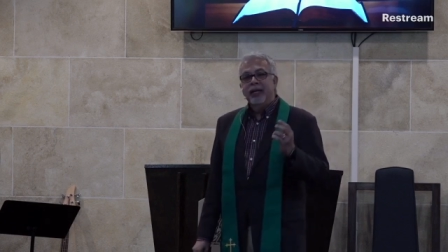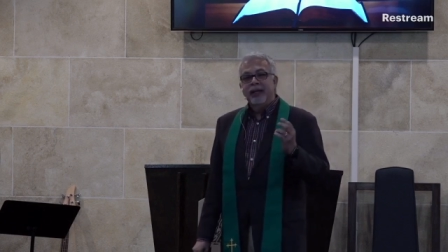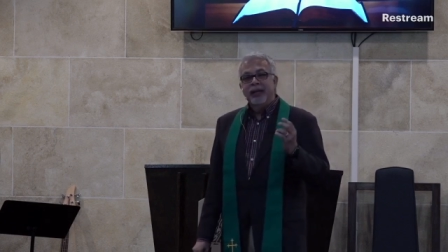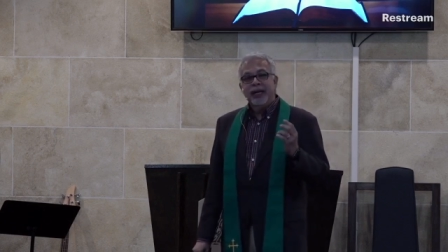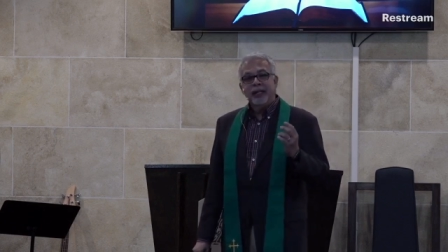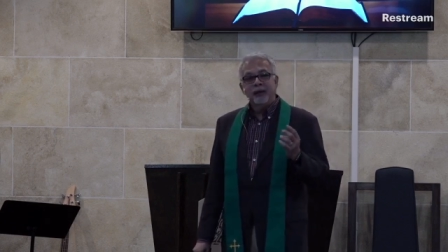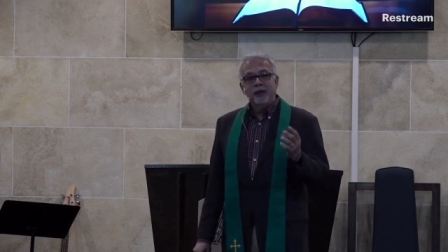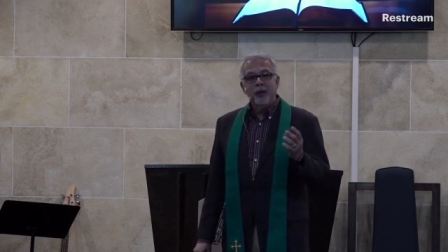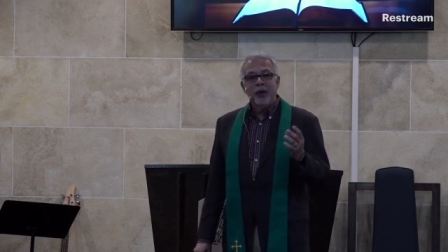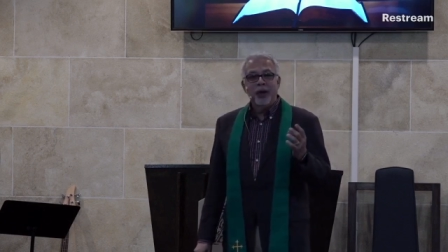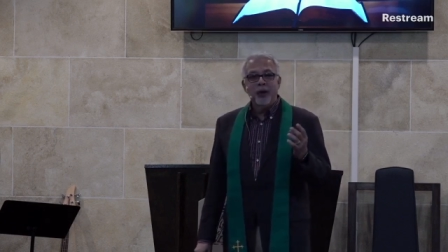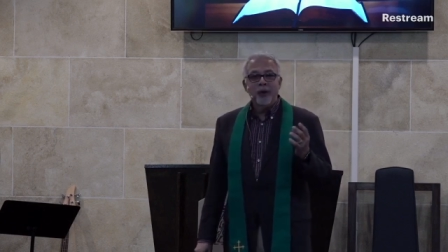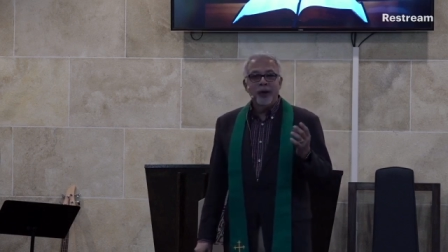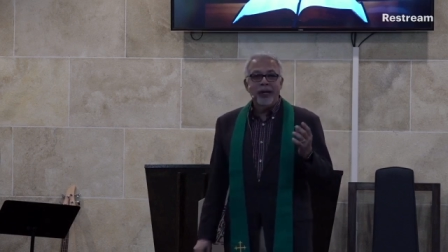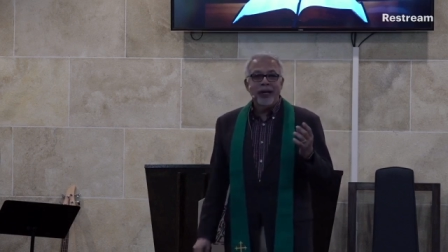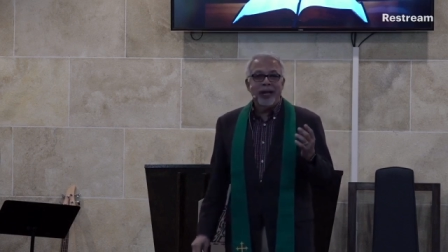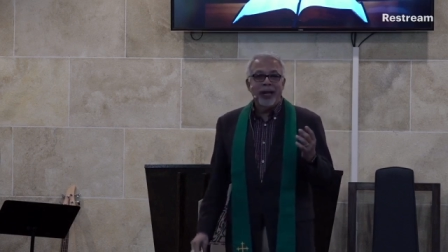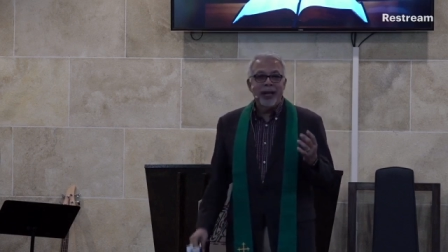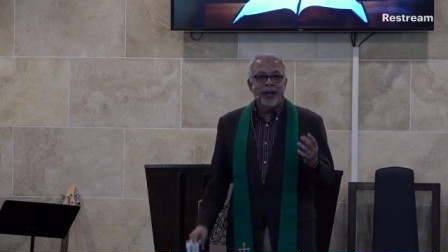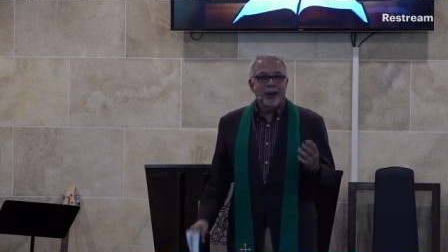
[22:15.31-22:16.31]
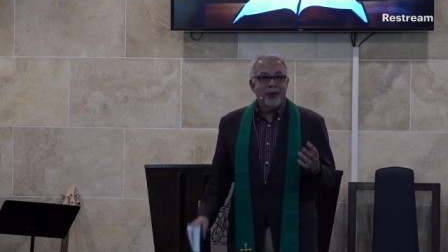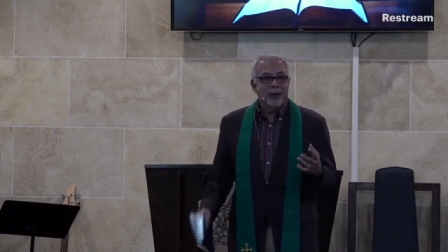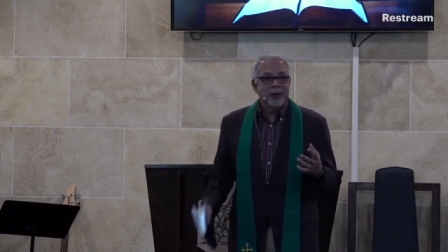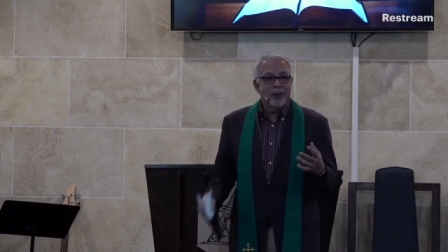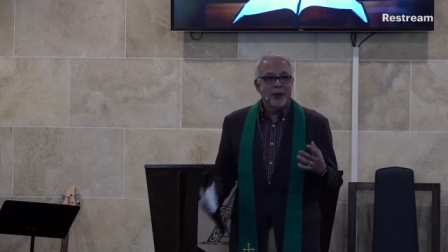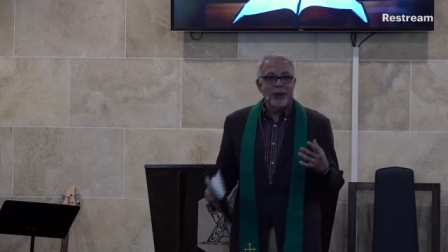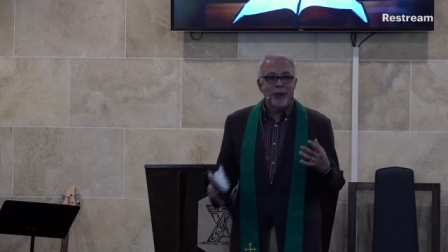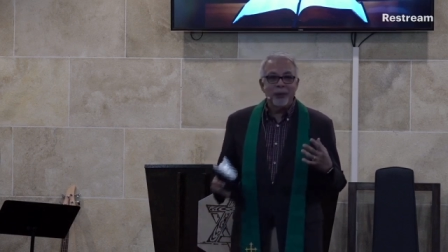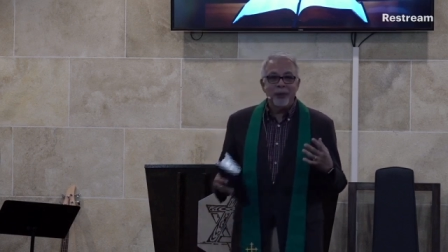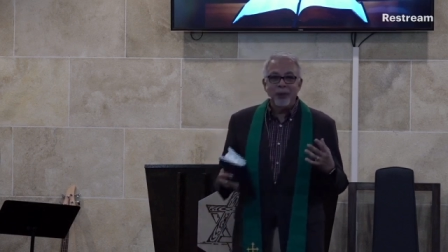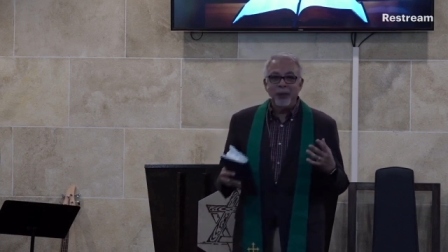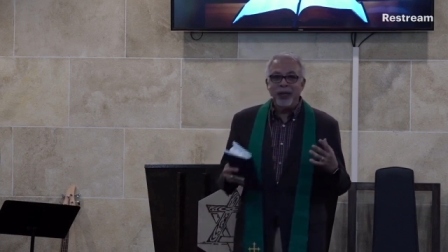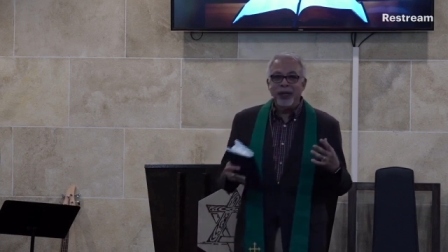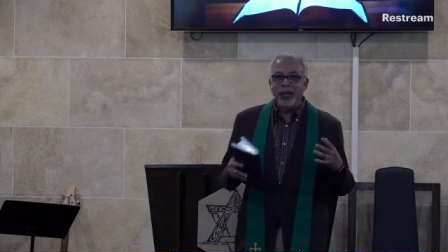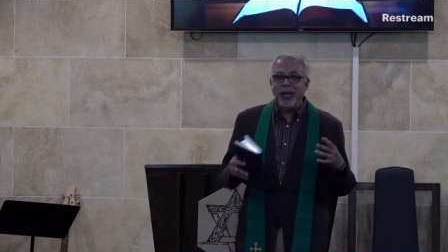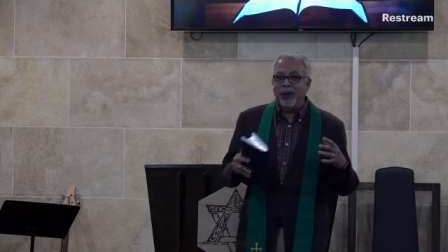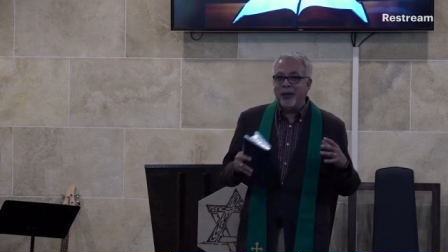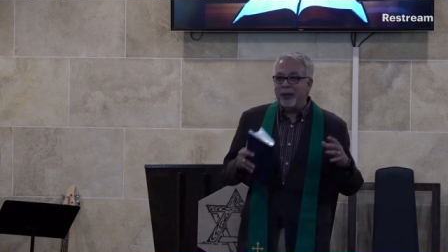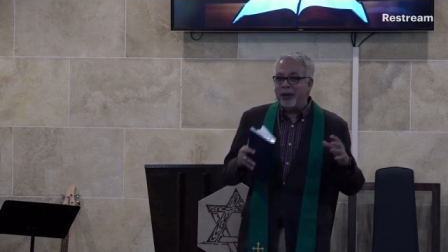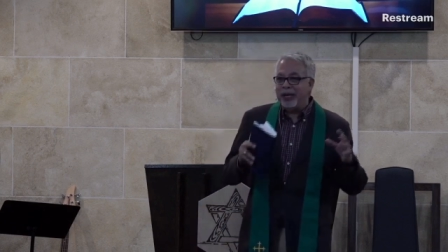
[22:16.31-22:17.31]
That's why we
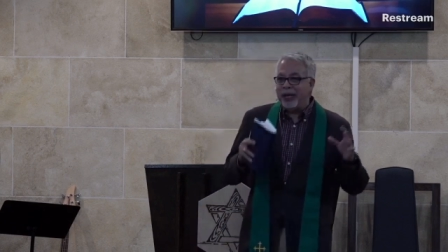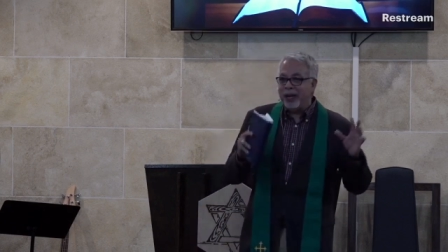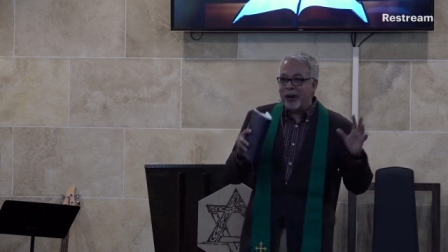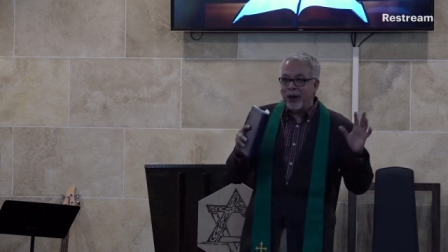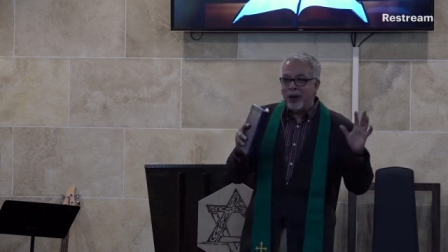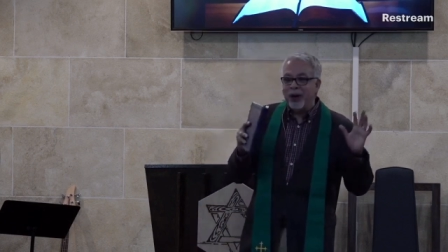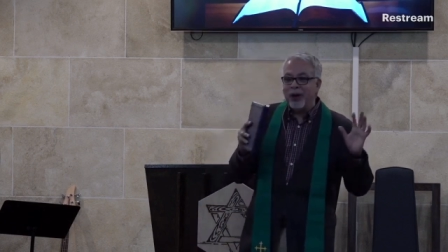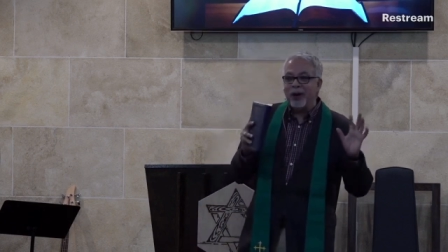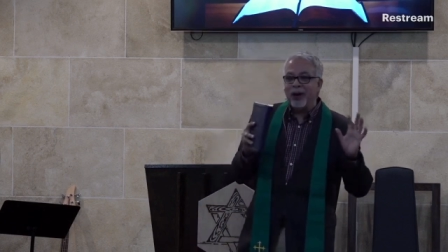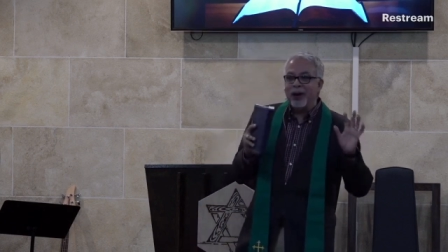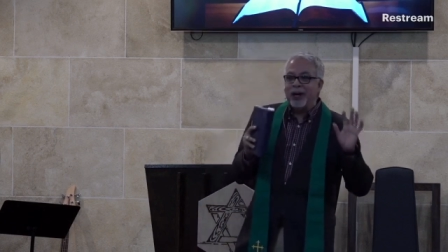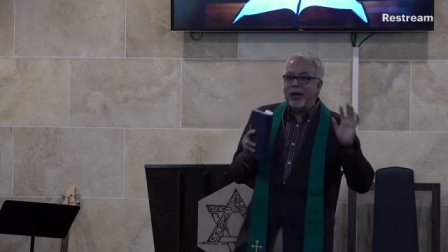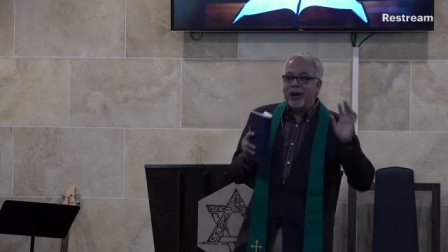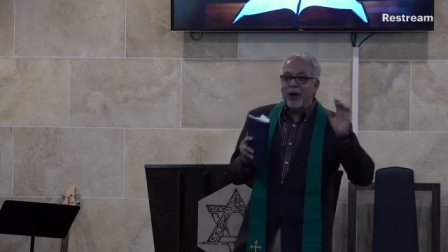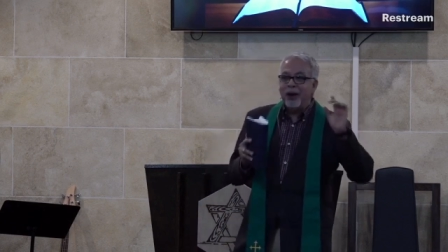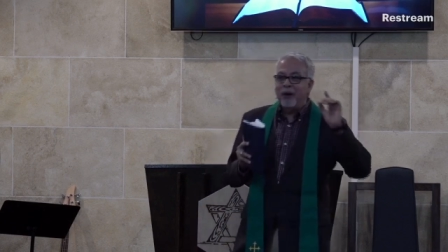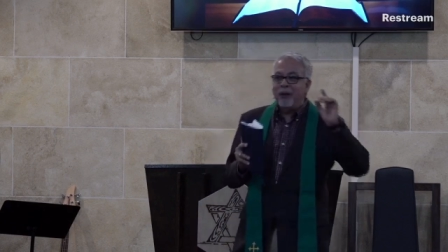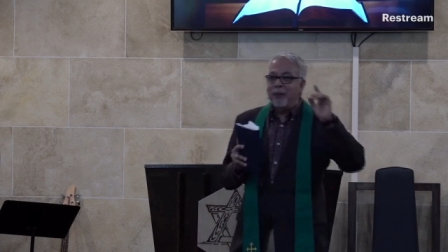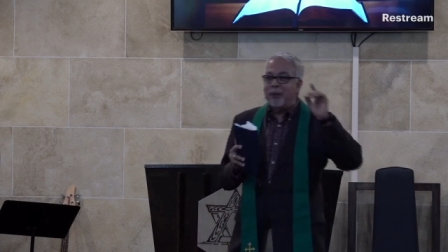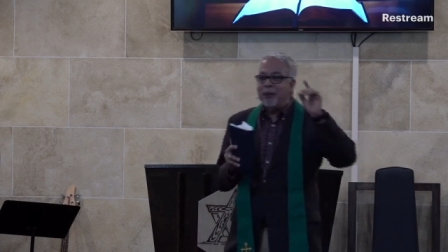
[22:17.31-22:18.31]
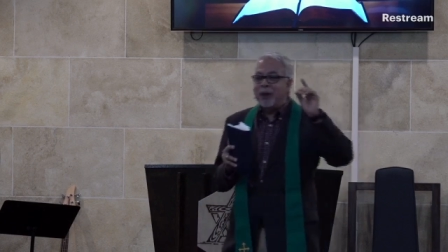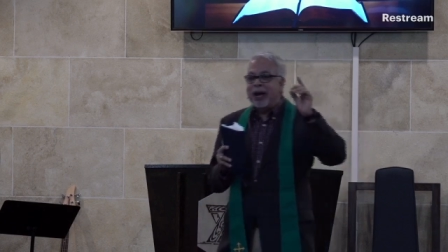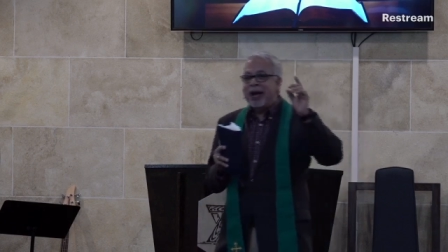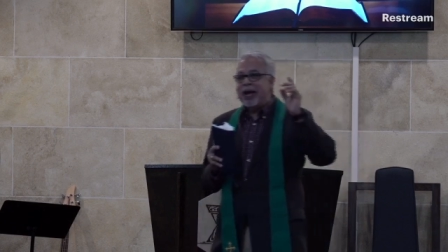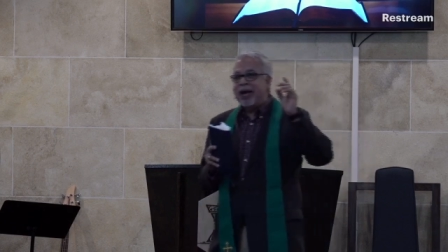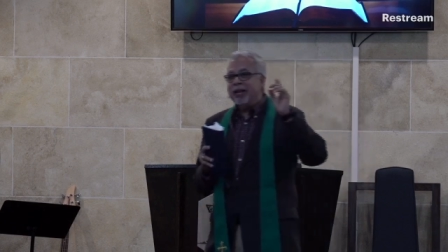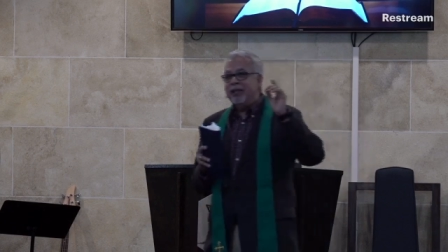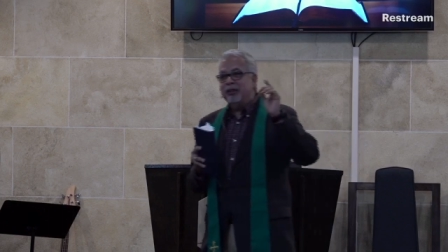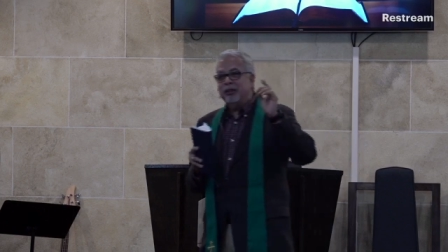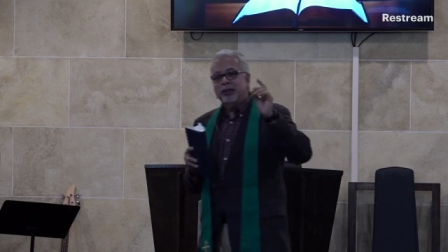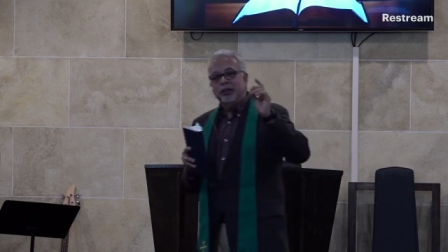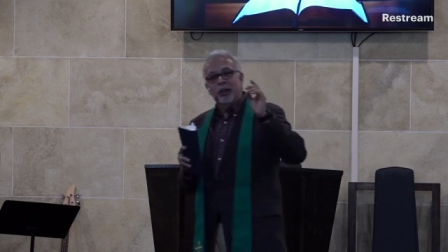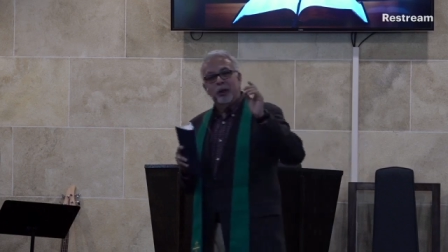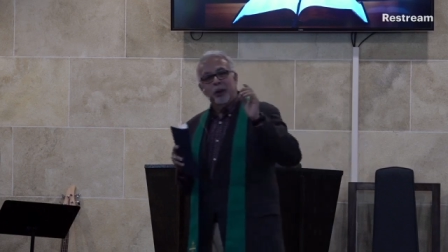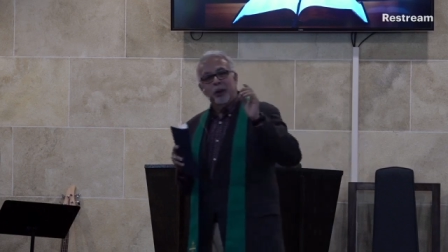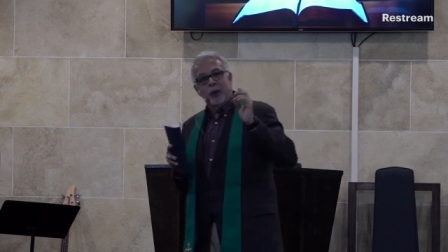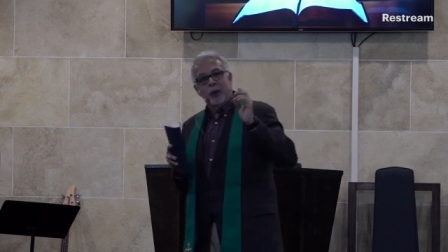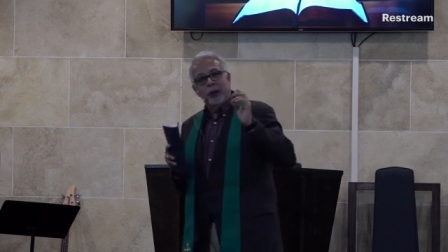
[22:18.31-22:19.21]
get all our mind, soul,